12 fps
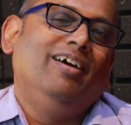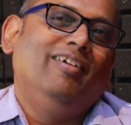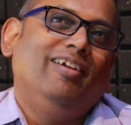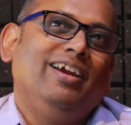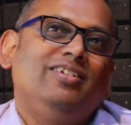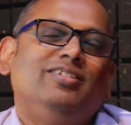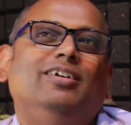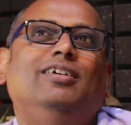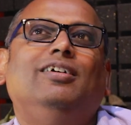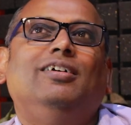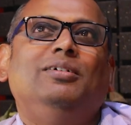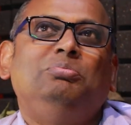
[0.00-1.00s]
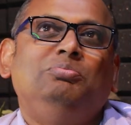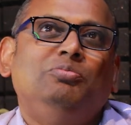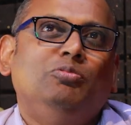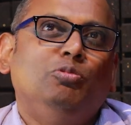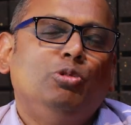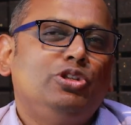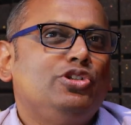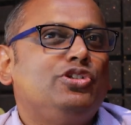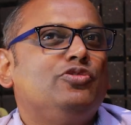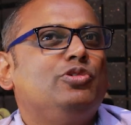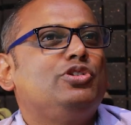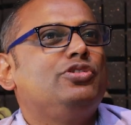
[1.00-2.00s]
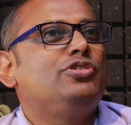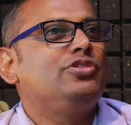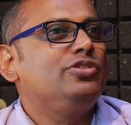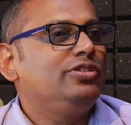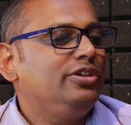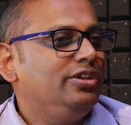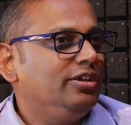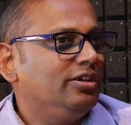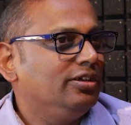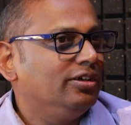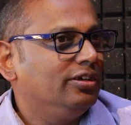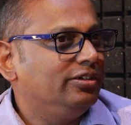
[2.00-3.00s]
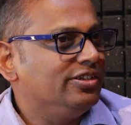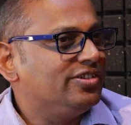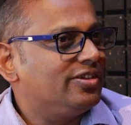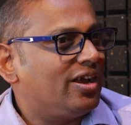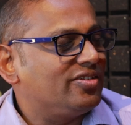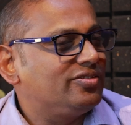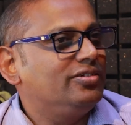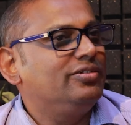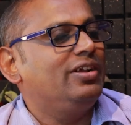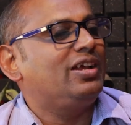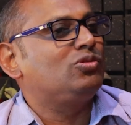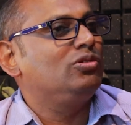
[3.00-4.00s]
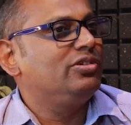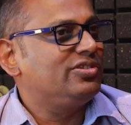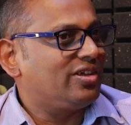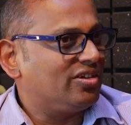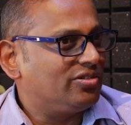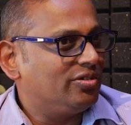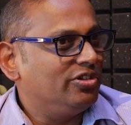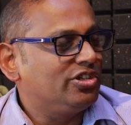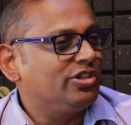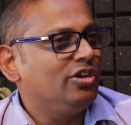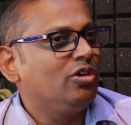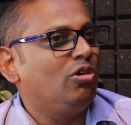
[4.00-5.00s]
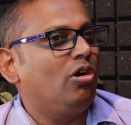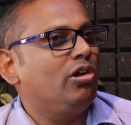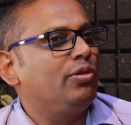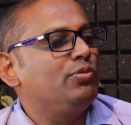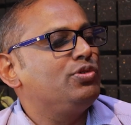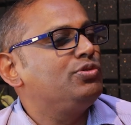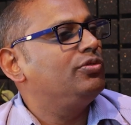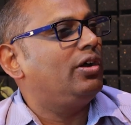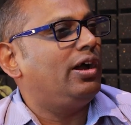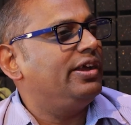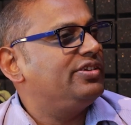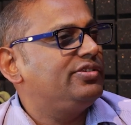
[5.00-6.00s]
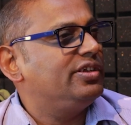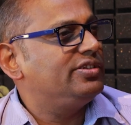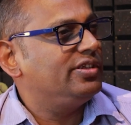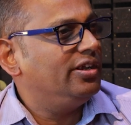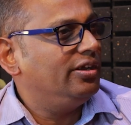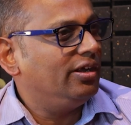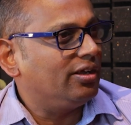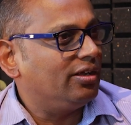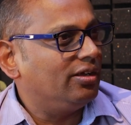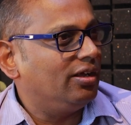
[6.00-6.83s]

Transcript: Right. Which is the natural disaster, which contributes to the highest deaths in India?